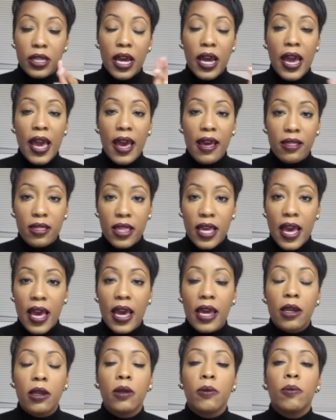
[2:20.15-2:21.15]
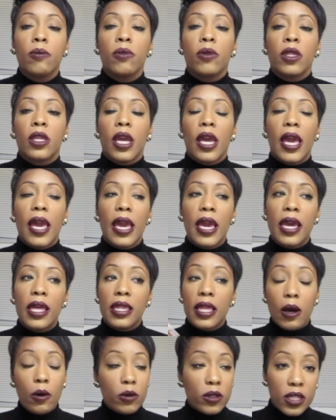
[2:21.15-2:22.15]
I had that, and
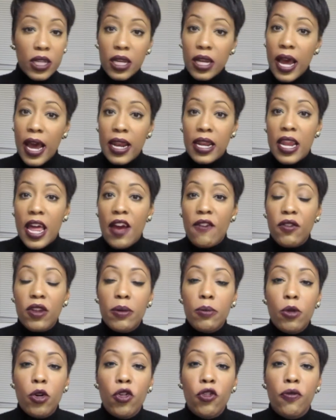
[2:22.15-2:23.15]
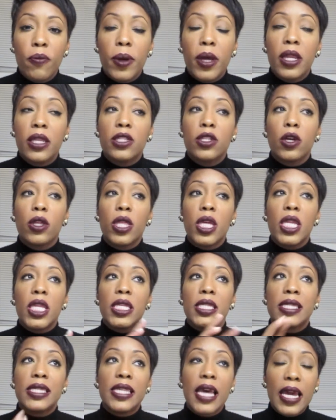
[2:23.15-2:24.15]
that was it. I didn't have any movement. So then the
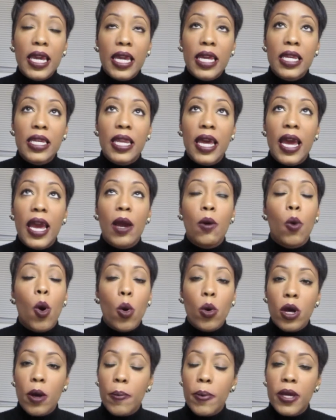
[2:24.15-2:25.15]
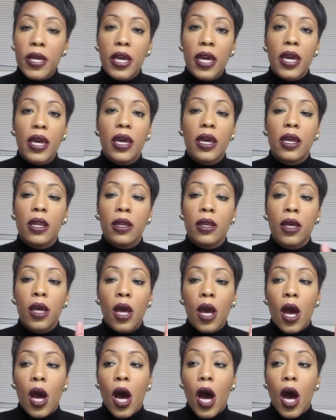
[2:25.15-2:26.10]
second day, woke up again.